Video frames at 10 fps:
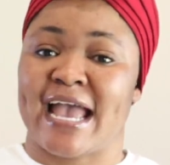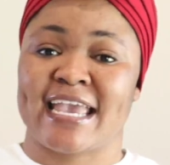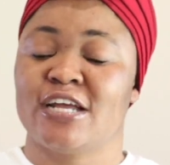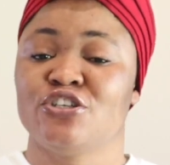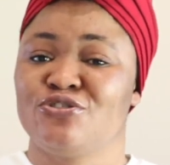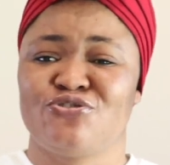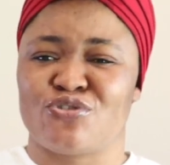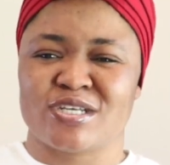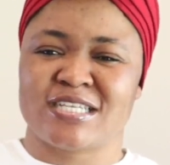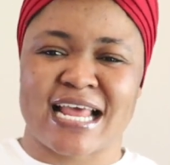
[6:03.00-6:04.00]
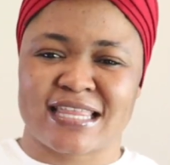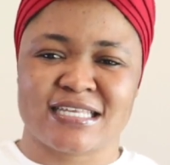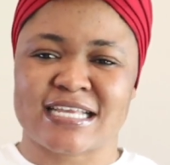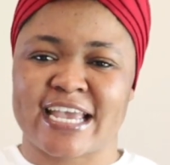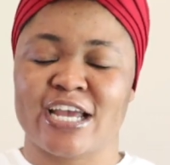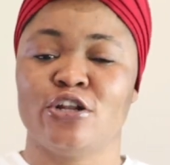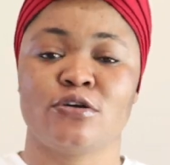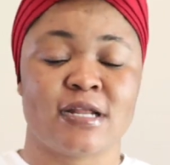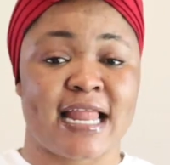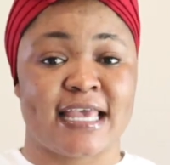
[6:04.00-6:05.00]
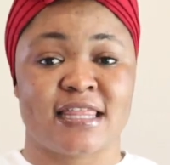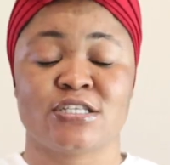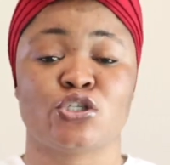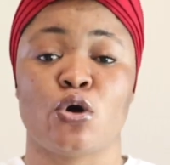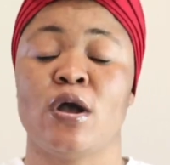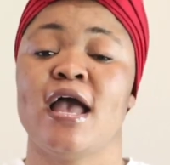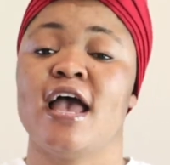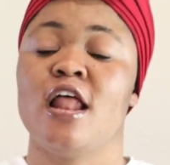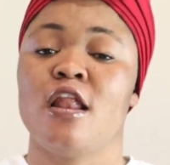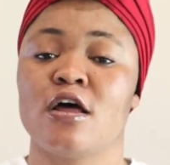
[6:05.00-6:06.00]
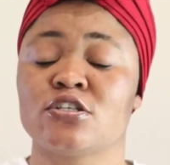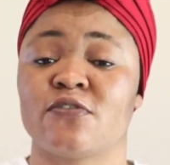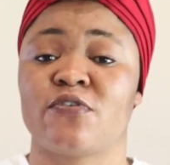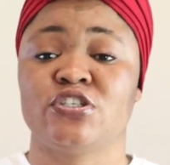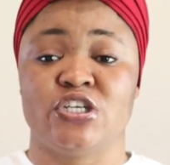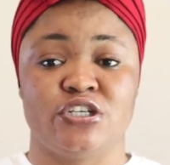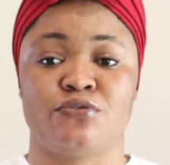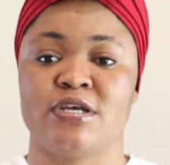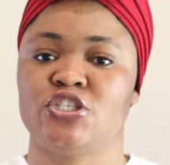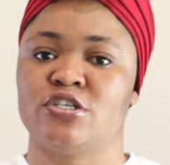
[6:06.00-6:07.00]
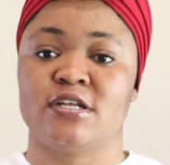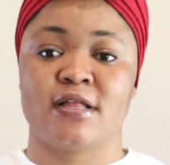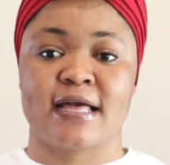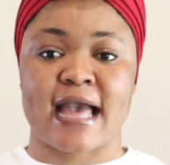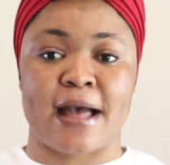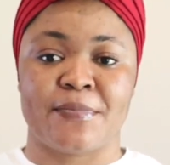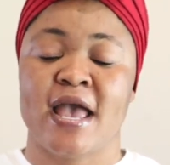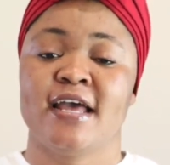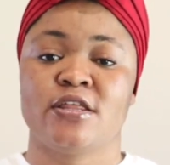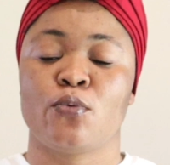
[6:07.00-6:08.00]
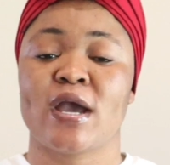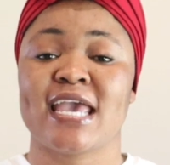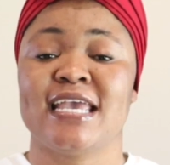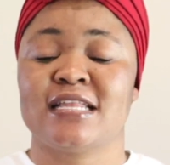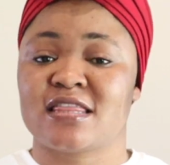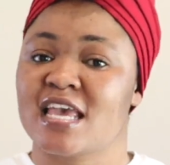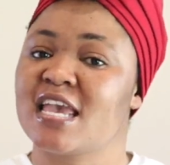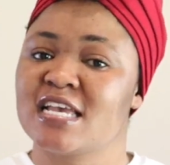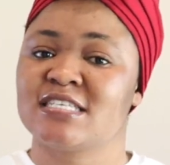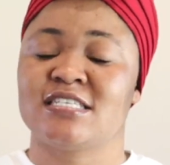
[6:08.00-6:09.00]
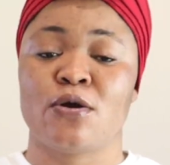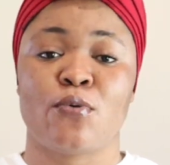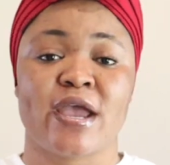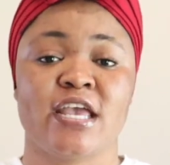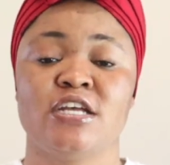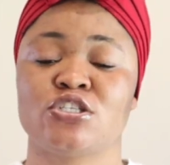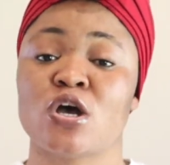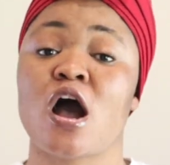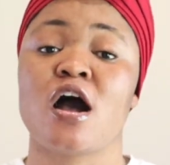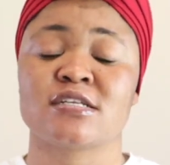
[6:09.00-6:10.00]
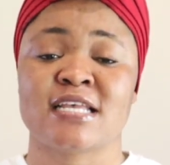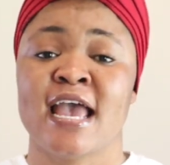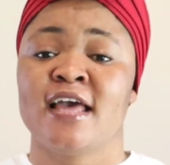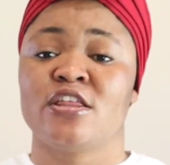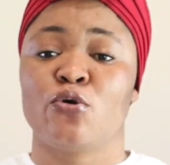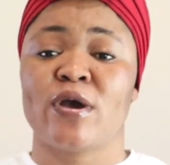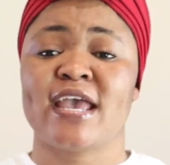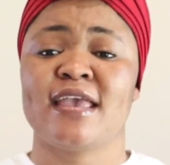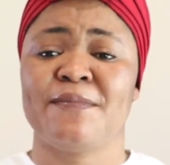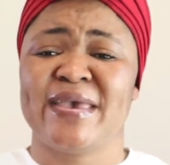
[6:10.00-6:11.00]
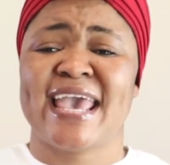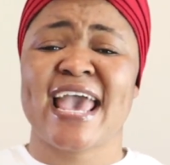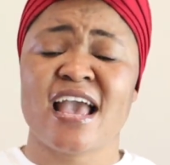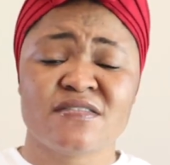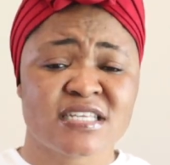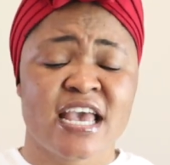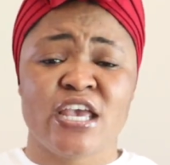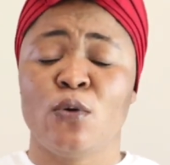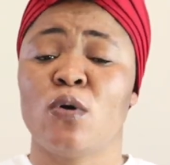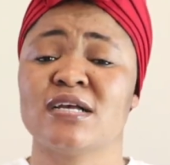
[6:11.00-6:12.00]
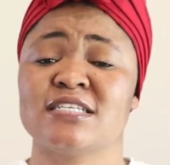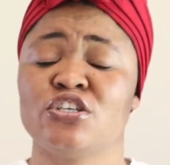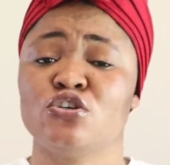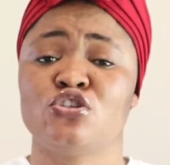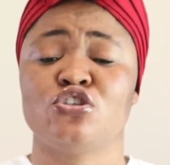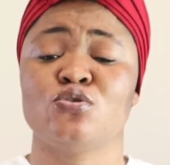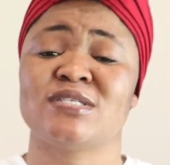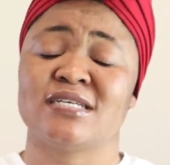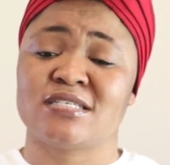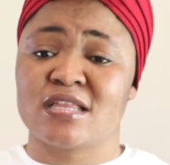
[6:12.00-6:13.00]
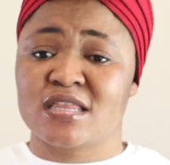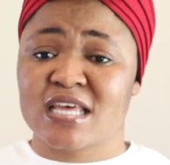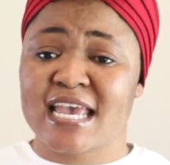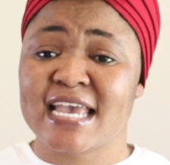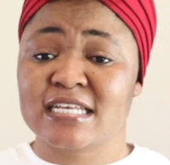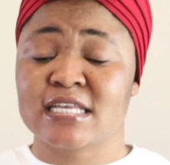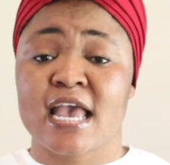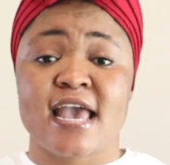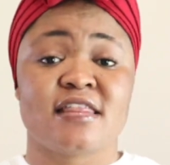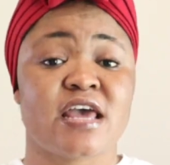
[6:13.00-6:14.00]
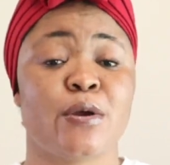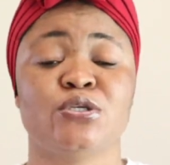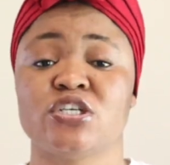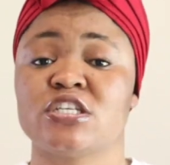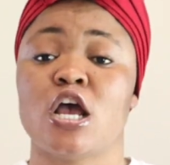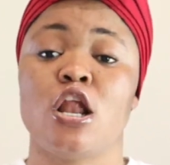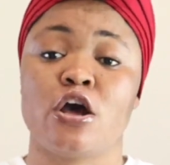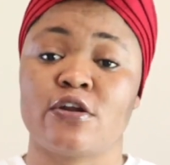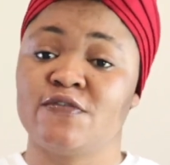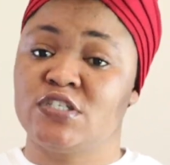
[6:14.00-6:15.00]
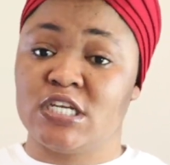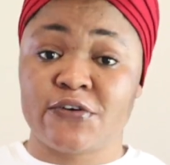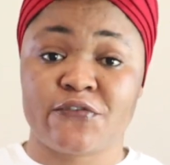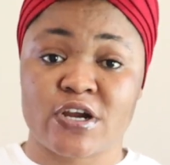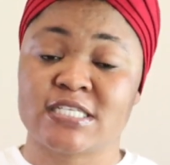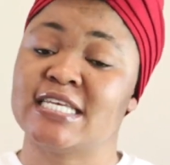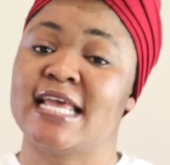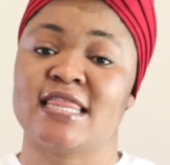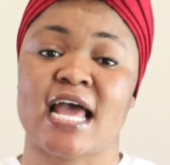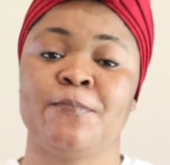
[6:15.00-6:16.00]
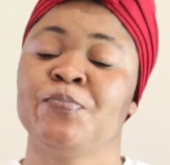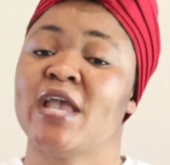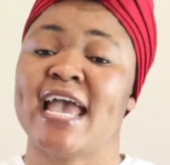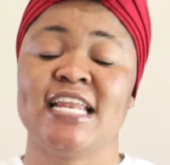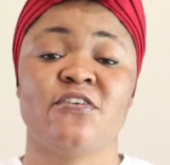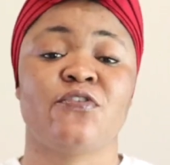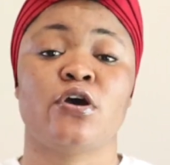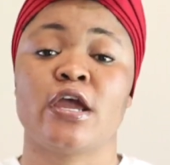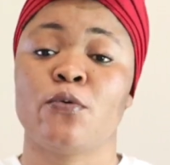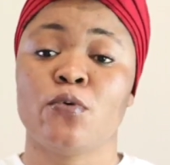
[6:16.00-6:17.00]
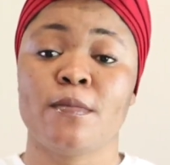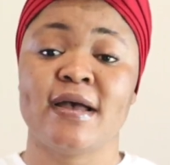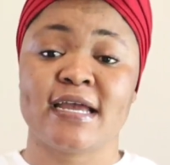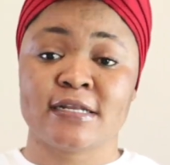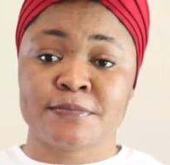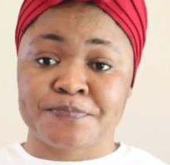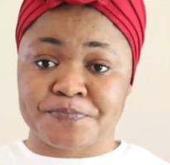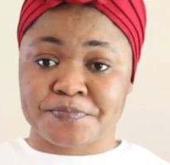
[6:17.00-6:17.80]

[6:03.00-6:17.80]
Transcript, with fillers: I can dress like this, I can look like this. So a lot of a generational gap. The way he thinks, the way he talks, the way he behaves, he wants you to do certain things. There is just a lot of difference in that. And if you're a woman,